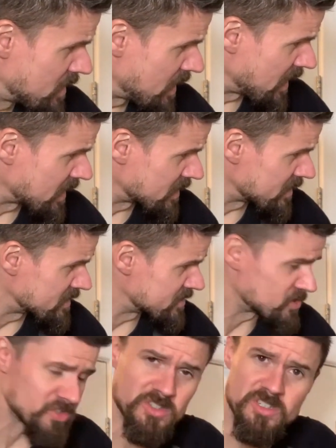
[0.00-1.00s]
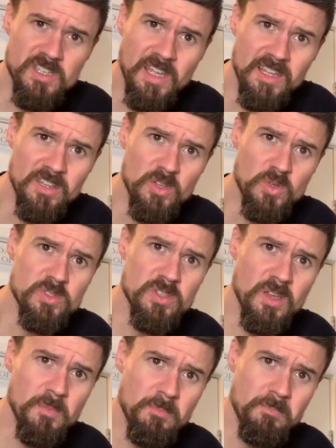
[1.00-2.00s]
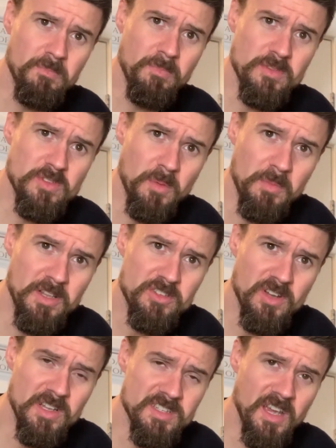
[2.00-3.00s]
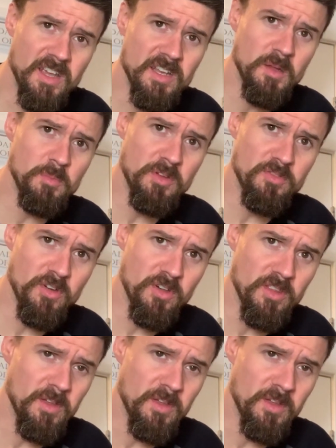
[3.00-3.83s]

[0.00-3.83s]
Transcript: hanger is just staying loose. So I'm going to try and tighten it a bit further.